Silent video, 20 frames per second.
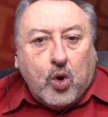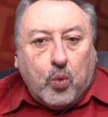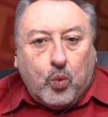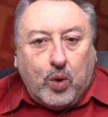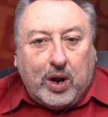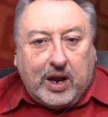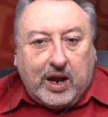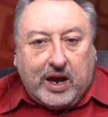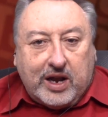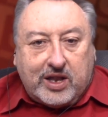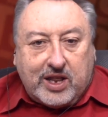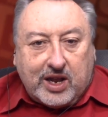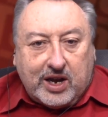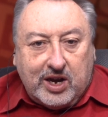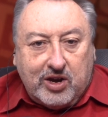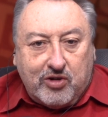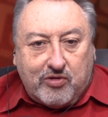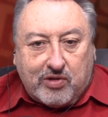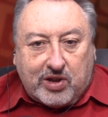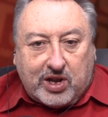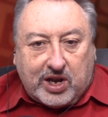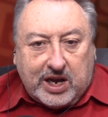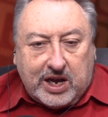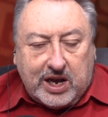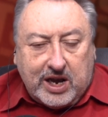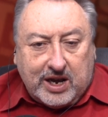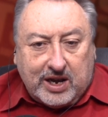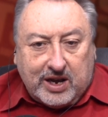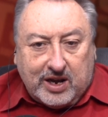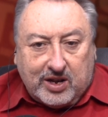Well, it's an
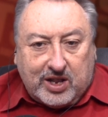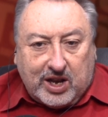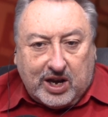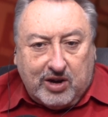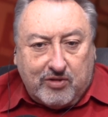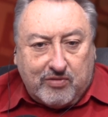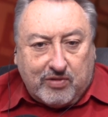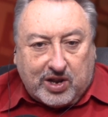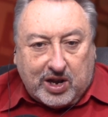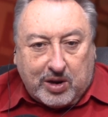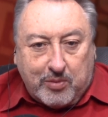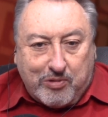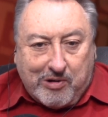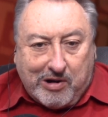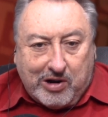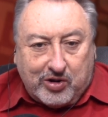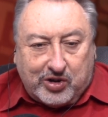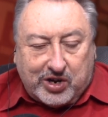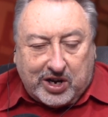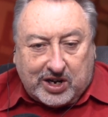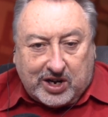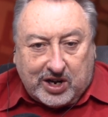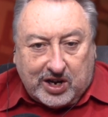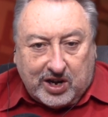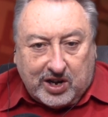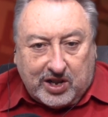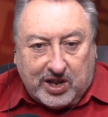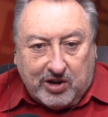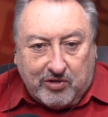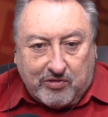interesting project,
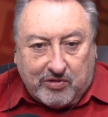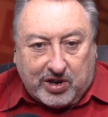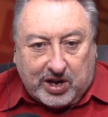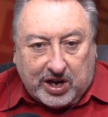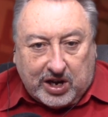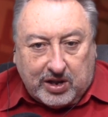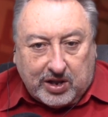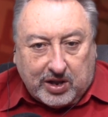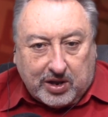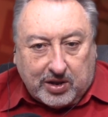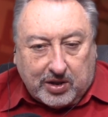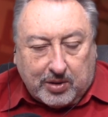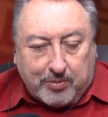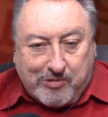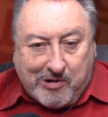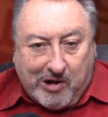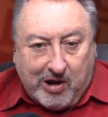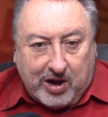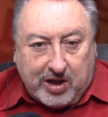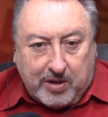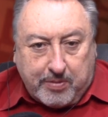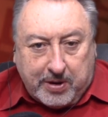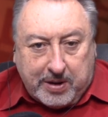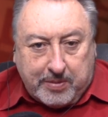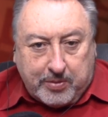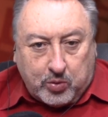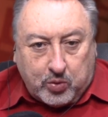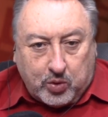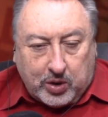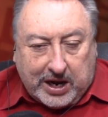and it's interesting the prize
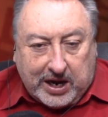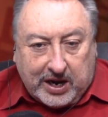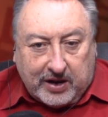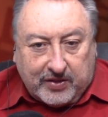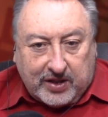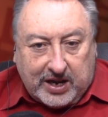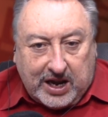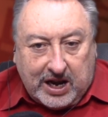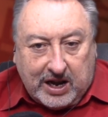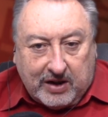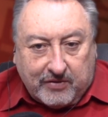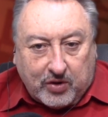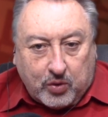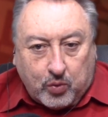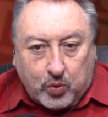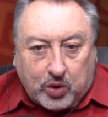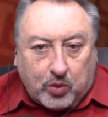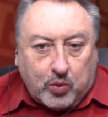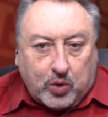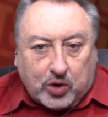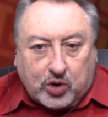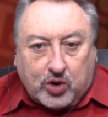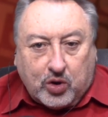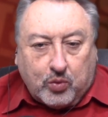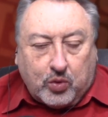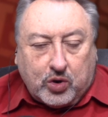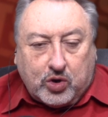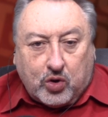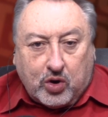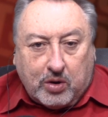people will get at the end of it. We'll
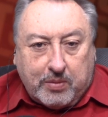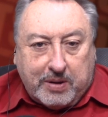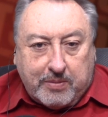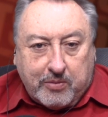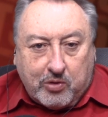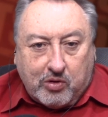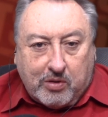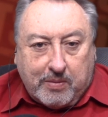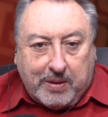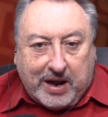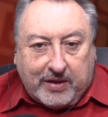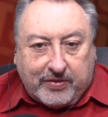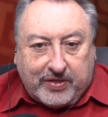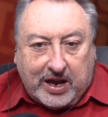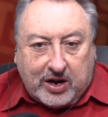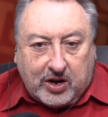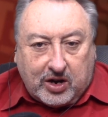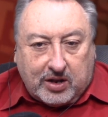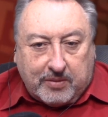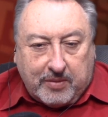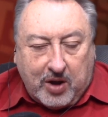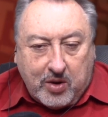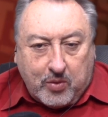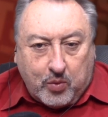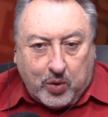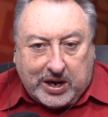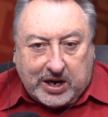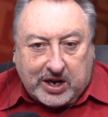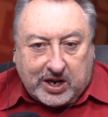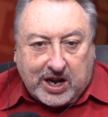talk a bit more about that at the
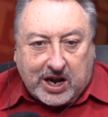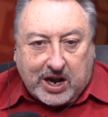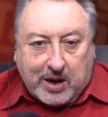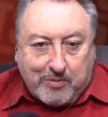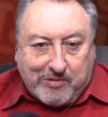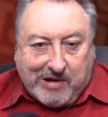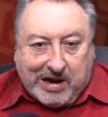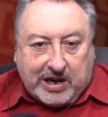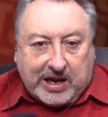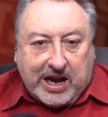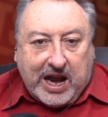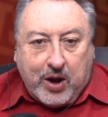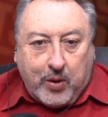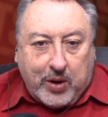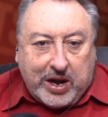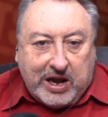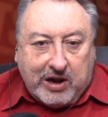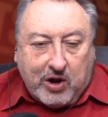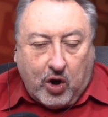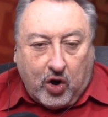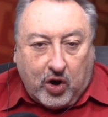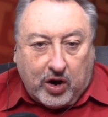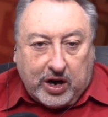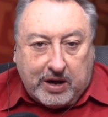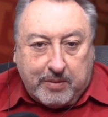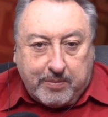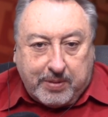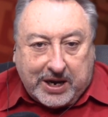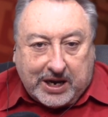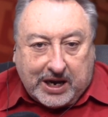moment. We're going to take a break now here on
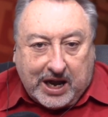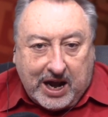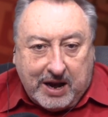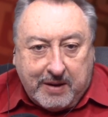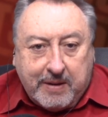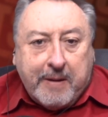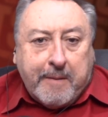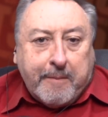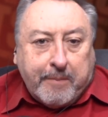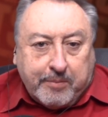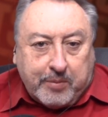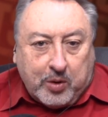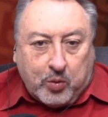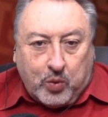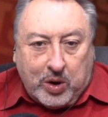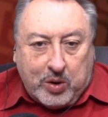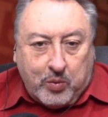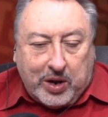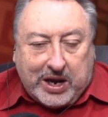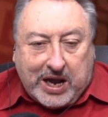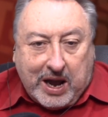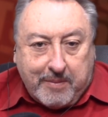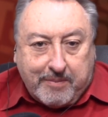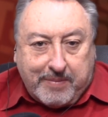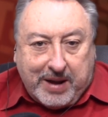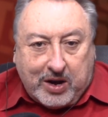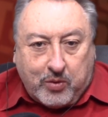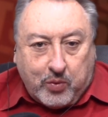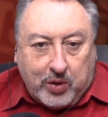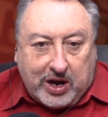In Pit Lane, but when we
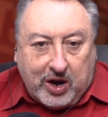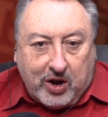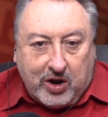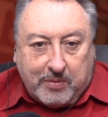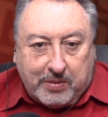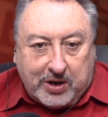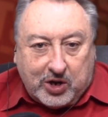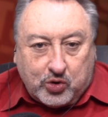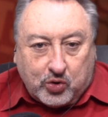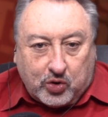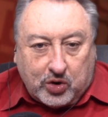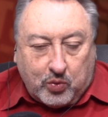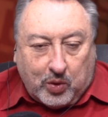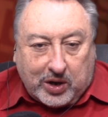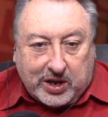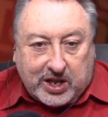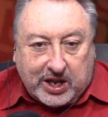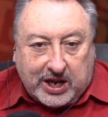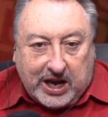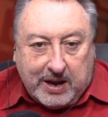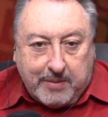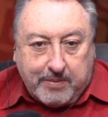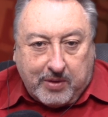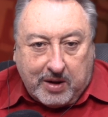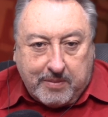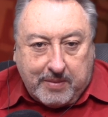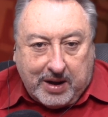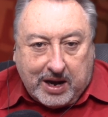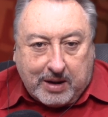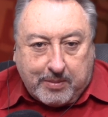come back, we're going to be joined once again
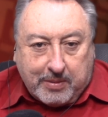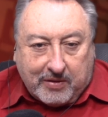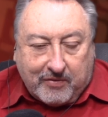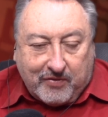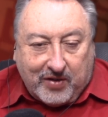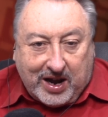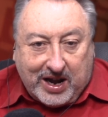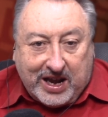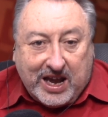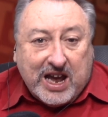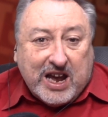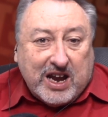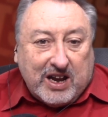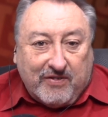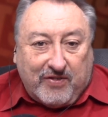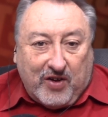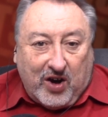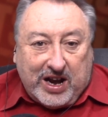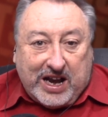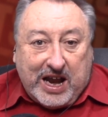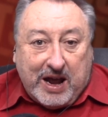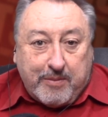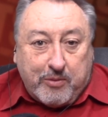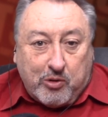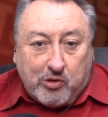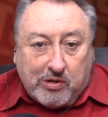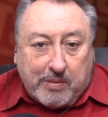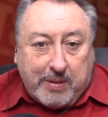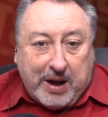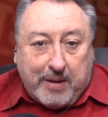by Mark Mcveigh to find out
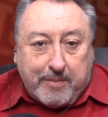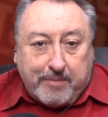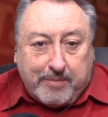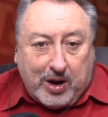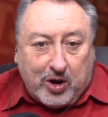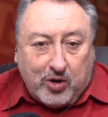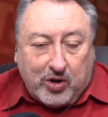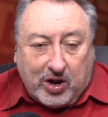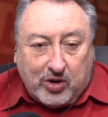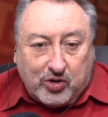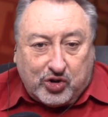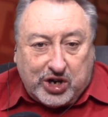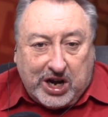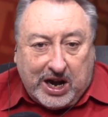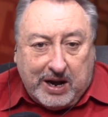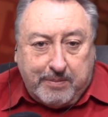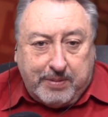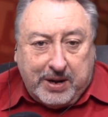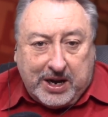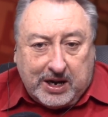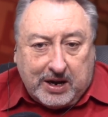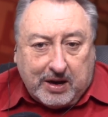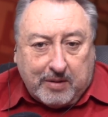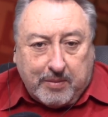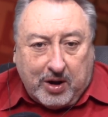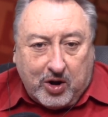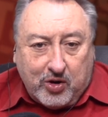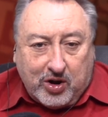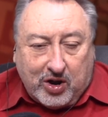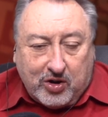more about Moto Champion
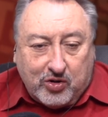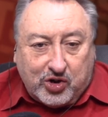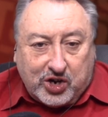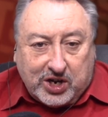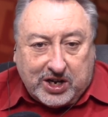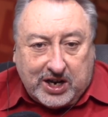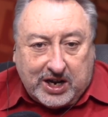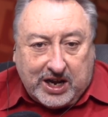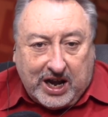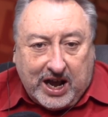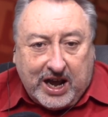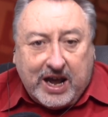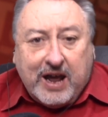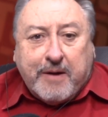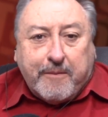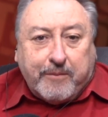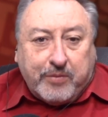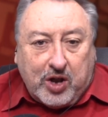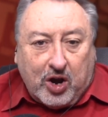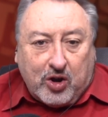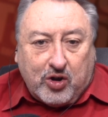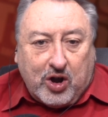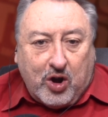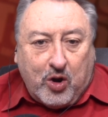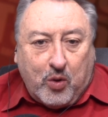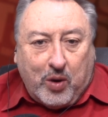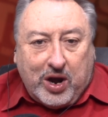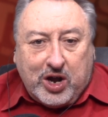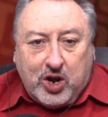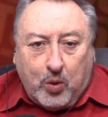and Moto DNA. Don't
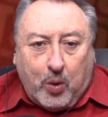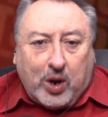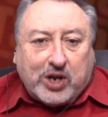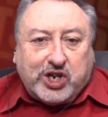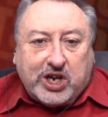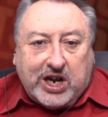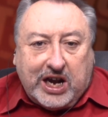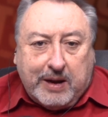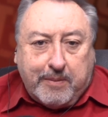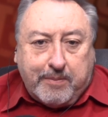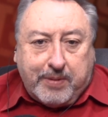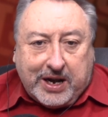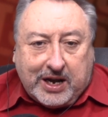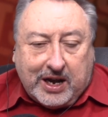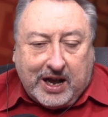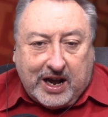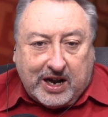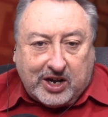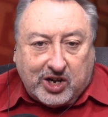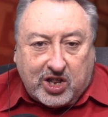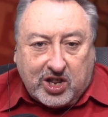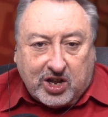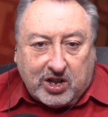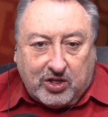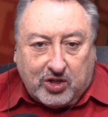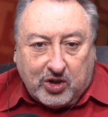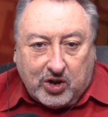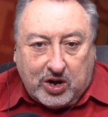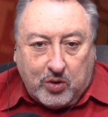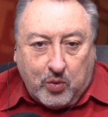go away. You're watching In Pit Lane,
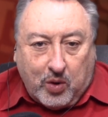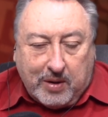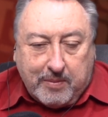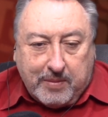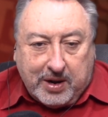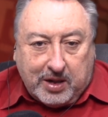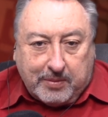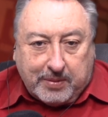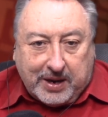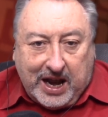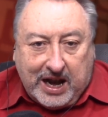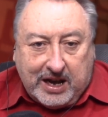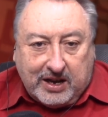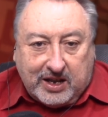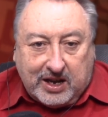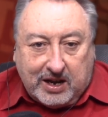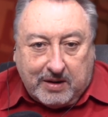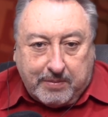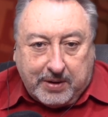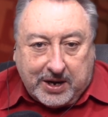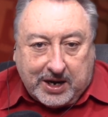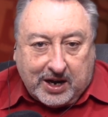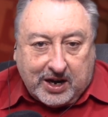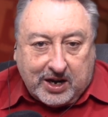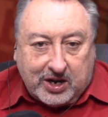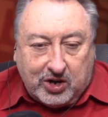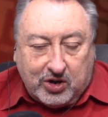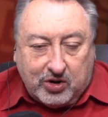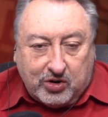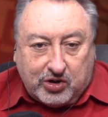C31 Melbourne, and the In Pit
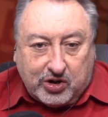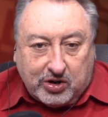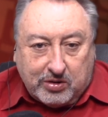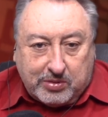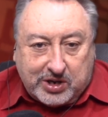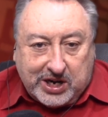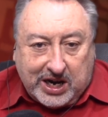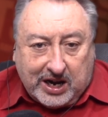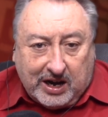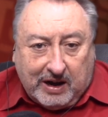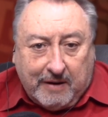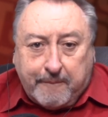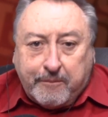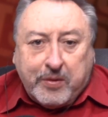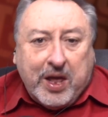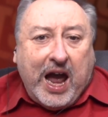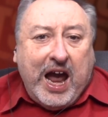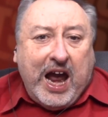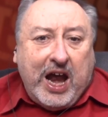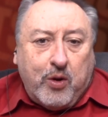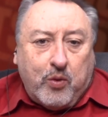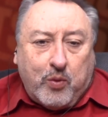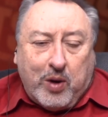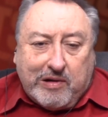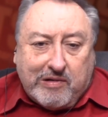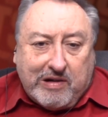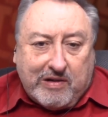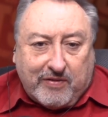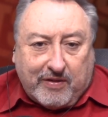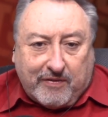Lane YouTube channel, and
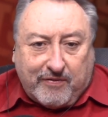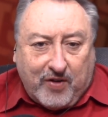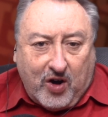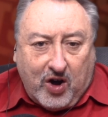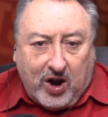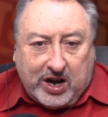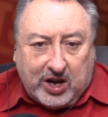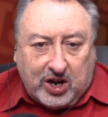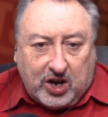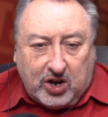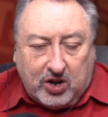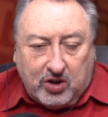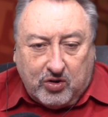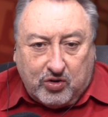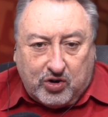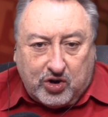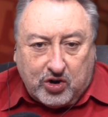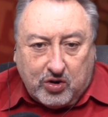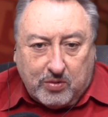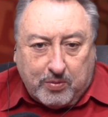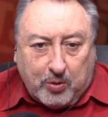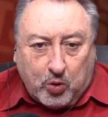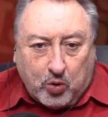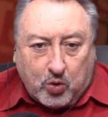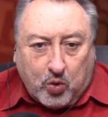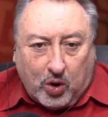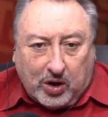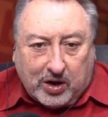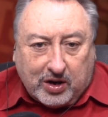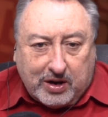wherever fine YouTube
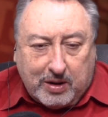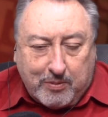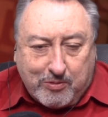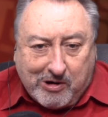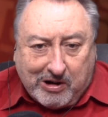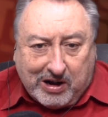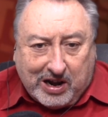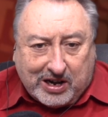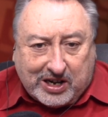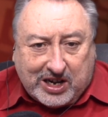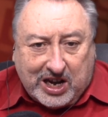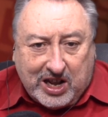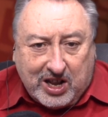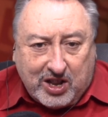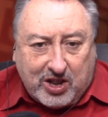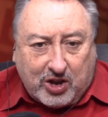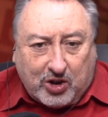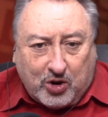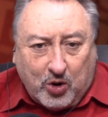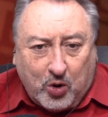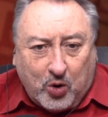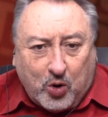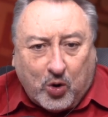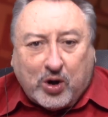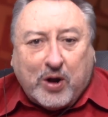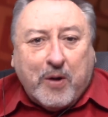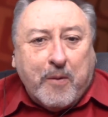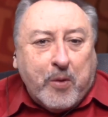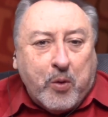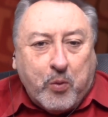or quality product is
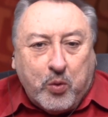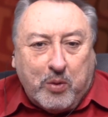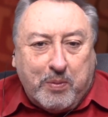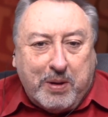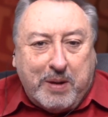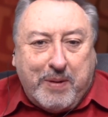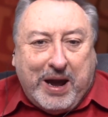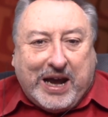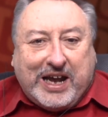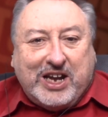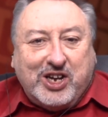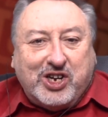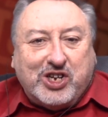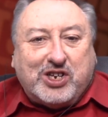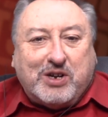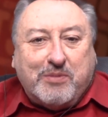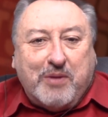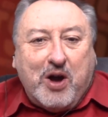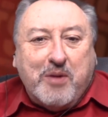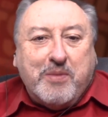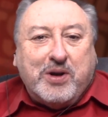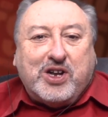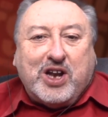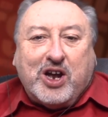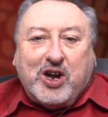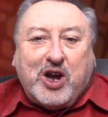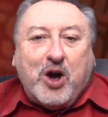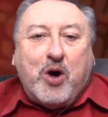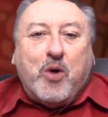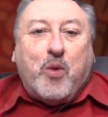stored. We'll be back in just a moment.
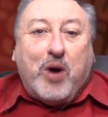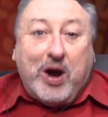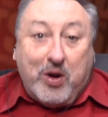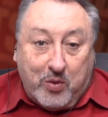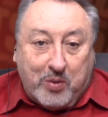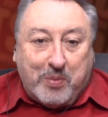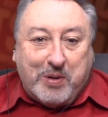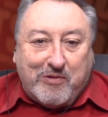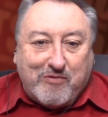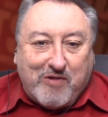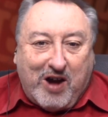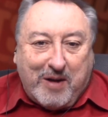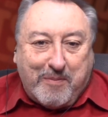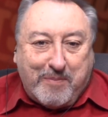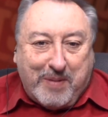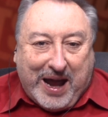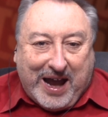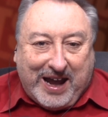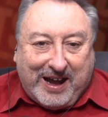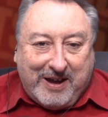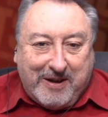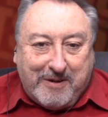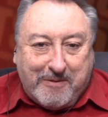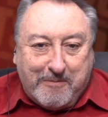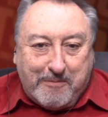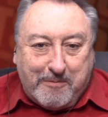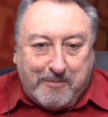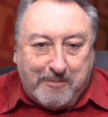Don't go away. We'll be right back.